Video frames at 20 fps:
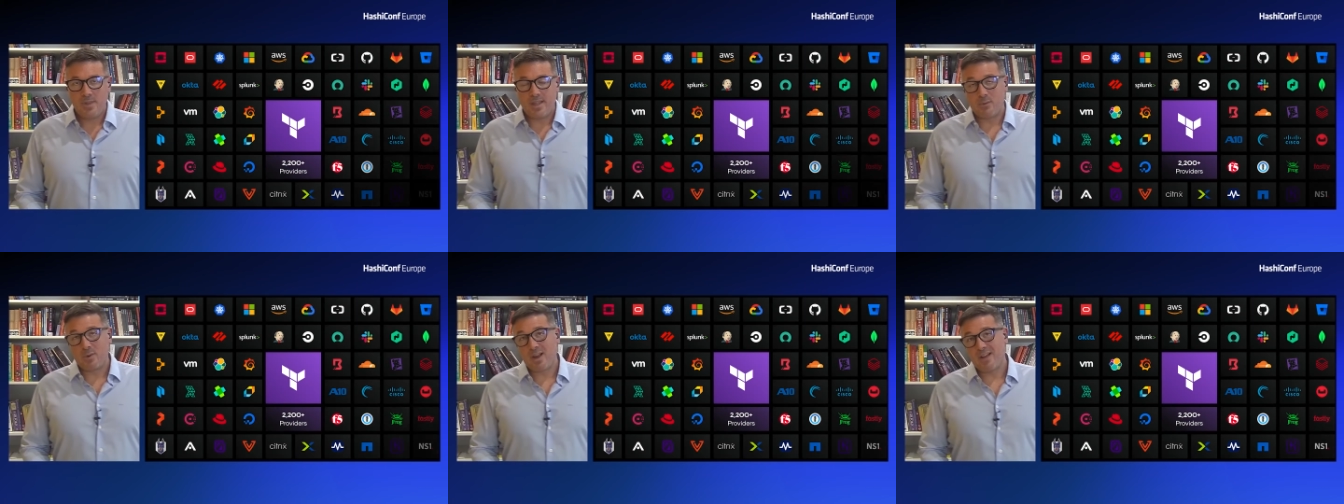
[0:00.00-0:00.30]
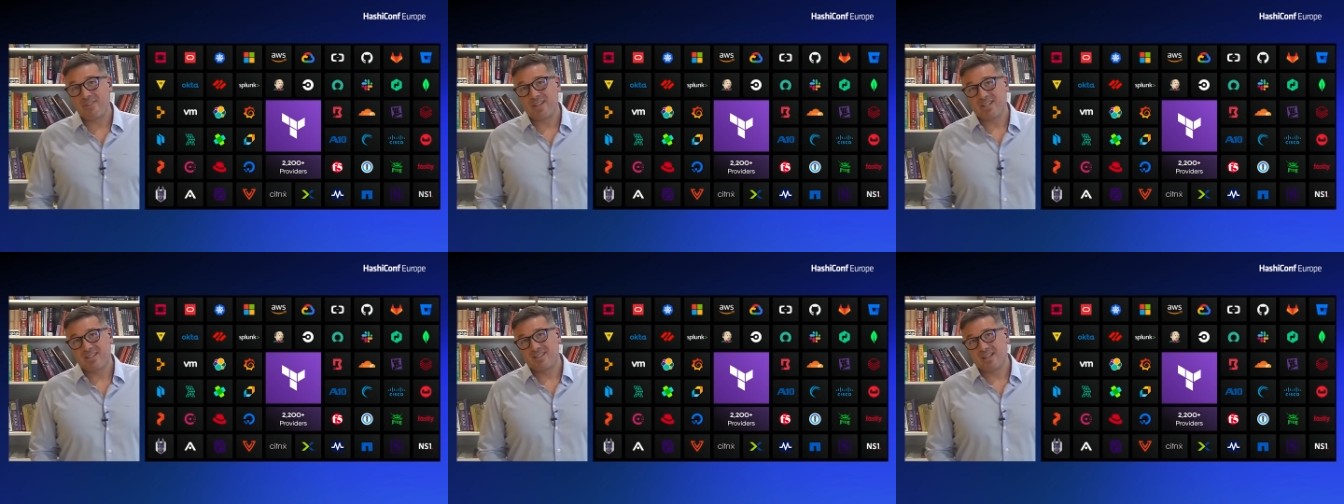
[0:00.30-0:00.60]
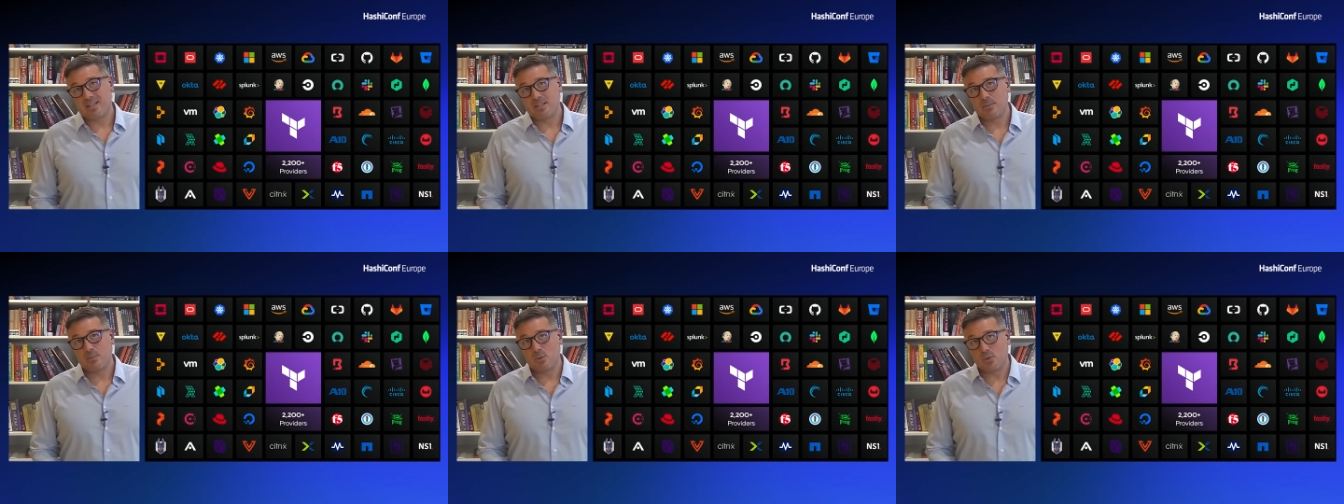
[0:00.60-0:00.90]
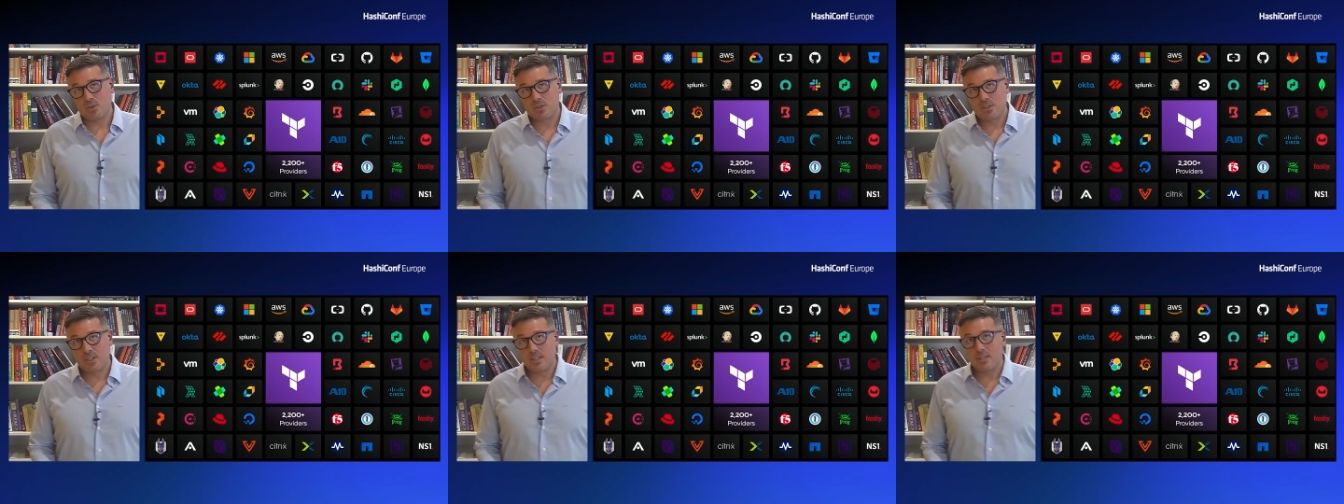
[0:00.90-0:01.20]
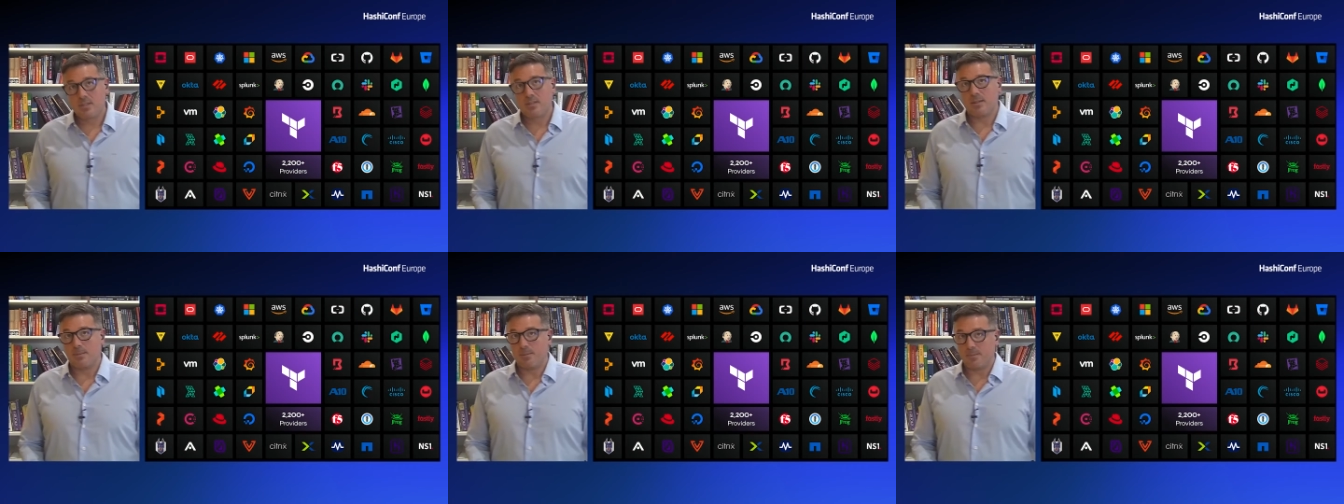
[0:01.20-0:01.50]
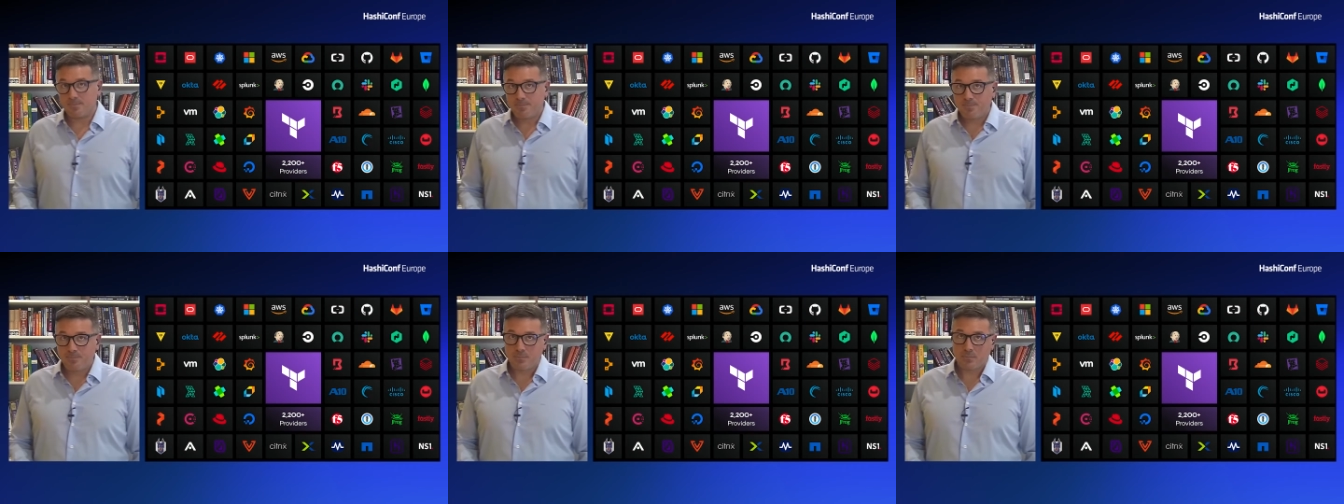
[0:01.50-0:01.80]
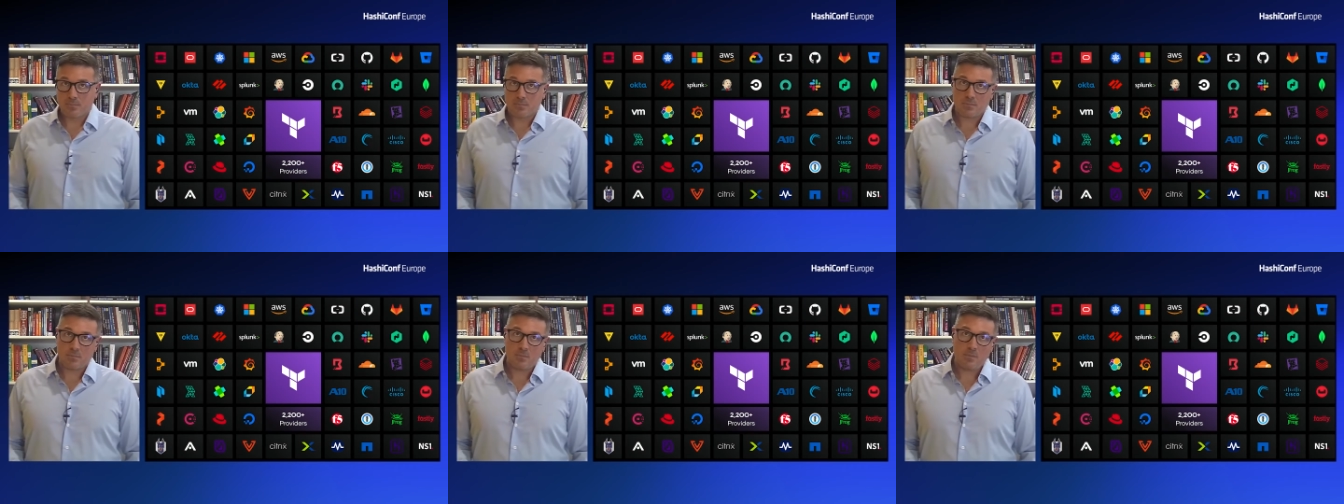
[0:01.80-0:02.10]
And then we have the extensible system,
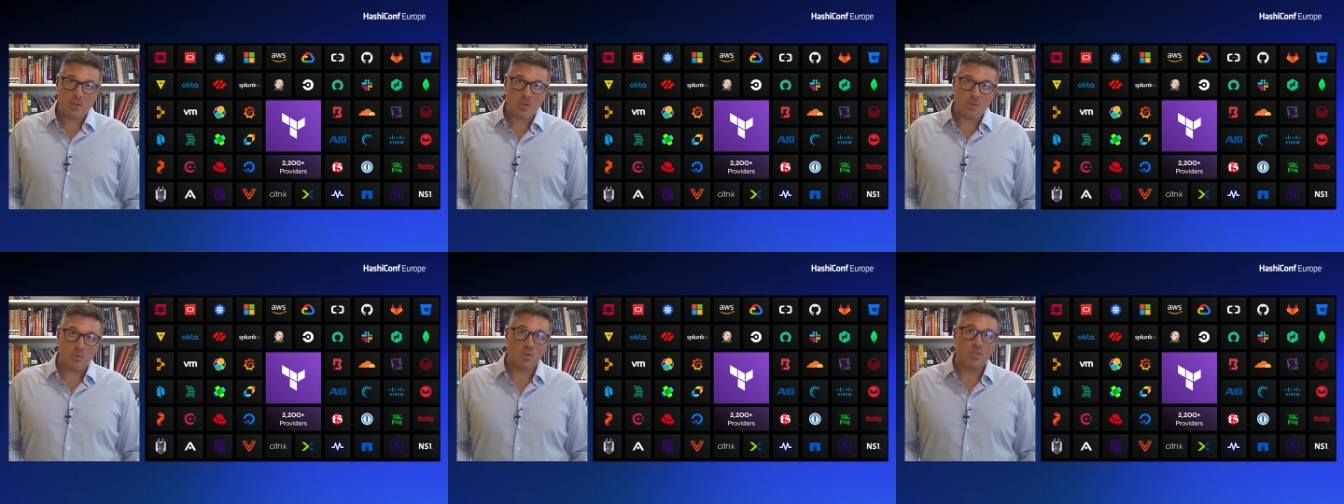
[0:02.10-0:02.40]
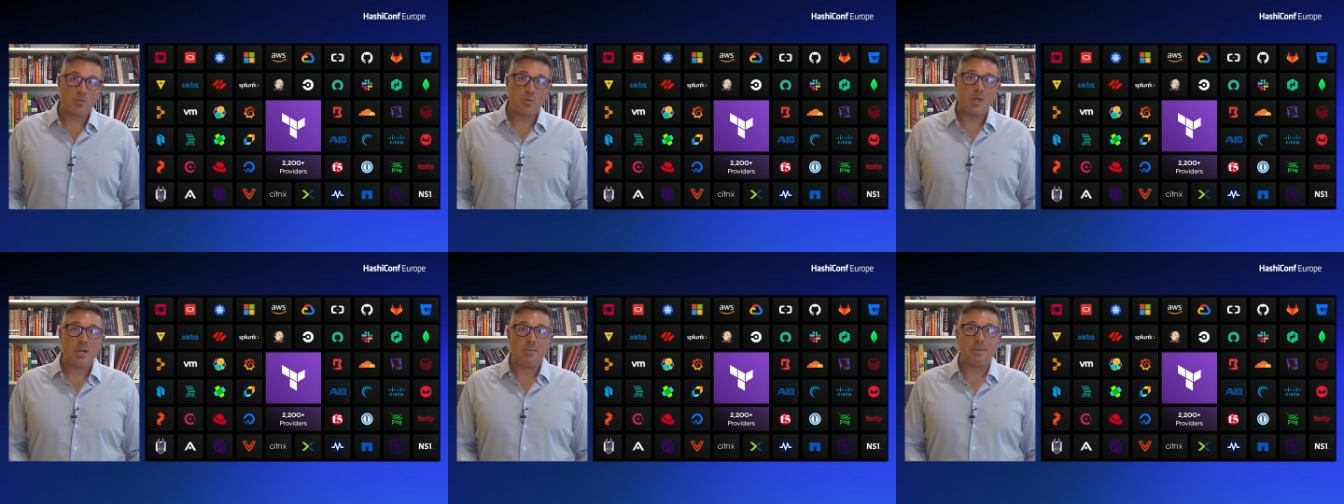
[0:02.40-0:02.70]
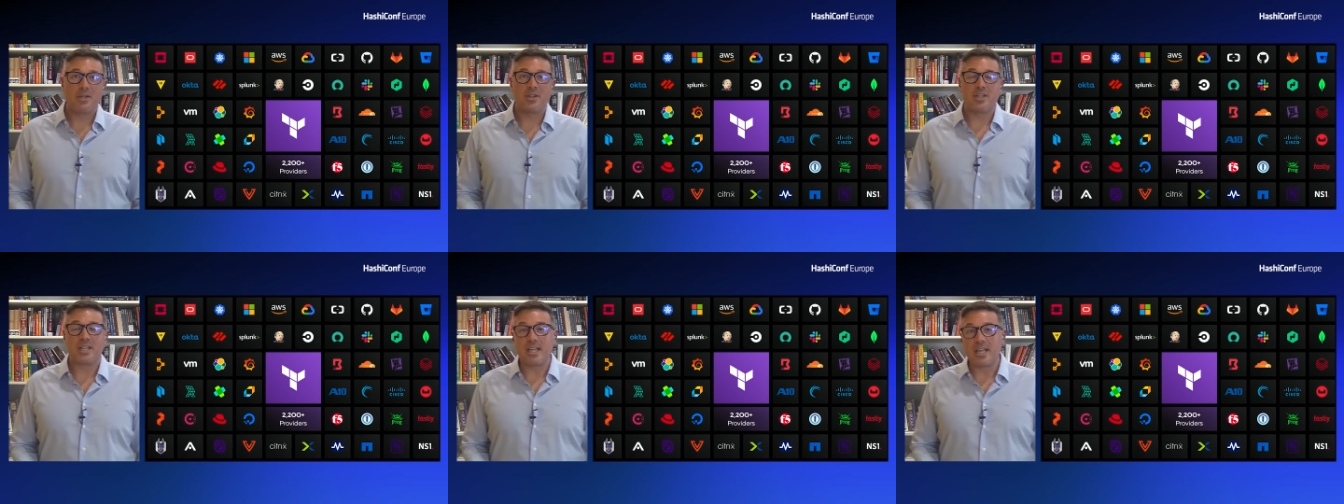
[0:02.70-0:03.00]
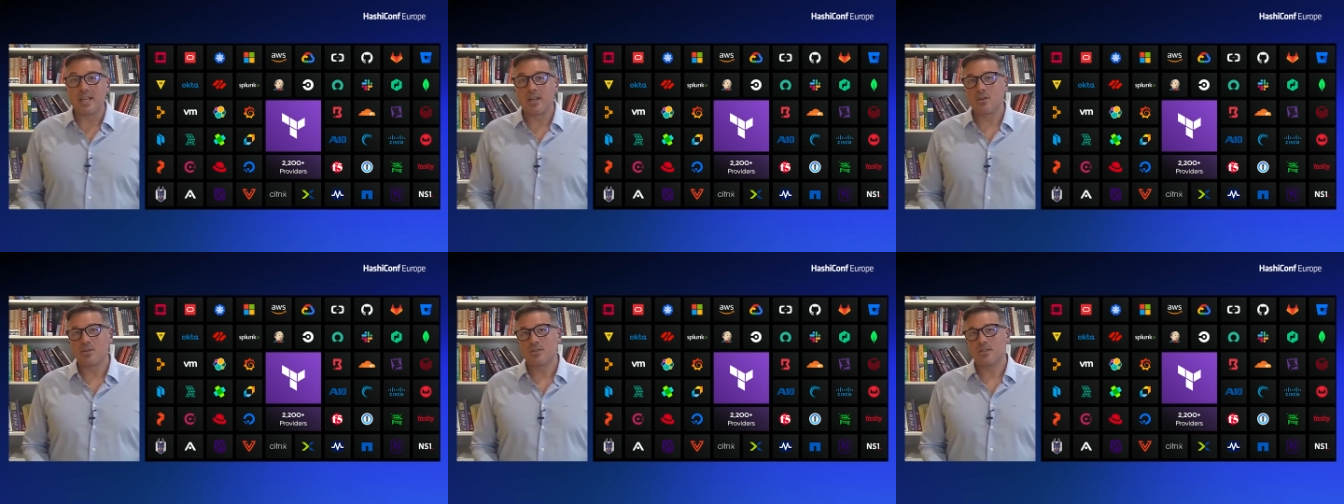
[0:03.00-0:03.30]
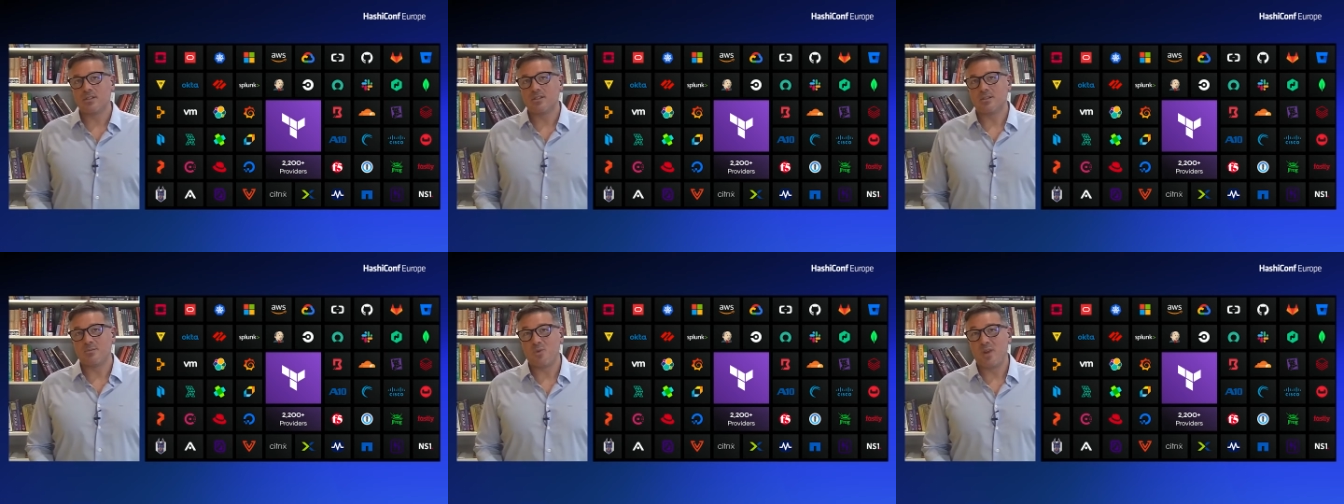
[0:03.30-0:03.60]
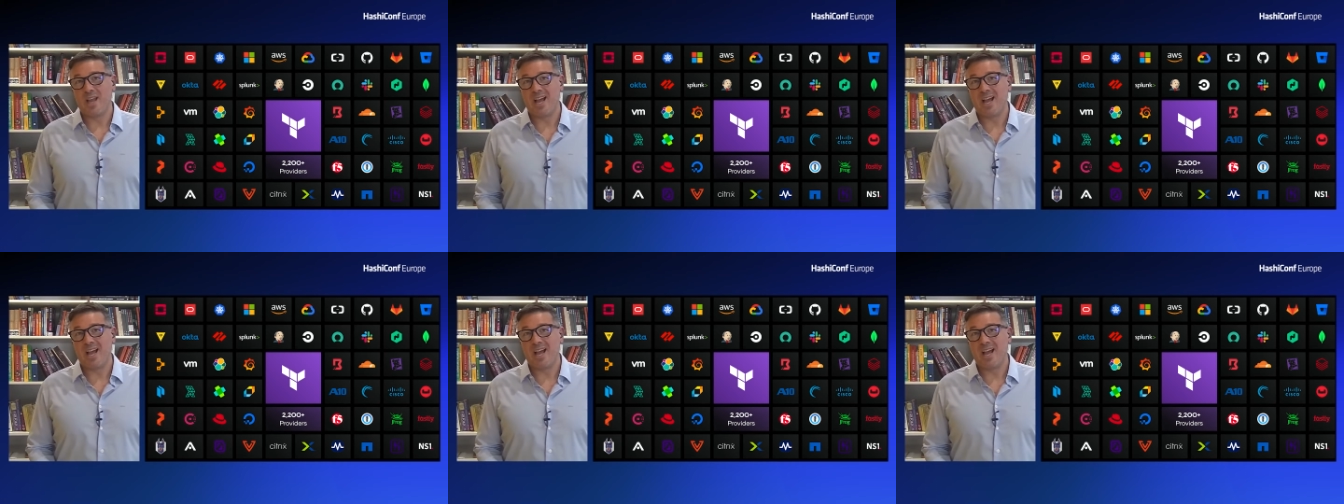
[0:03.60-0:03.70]
which is really about the ecosystem.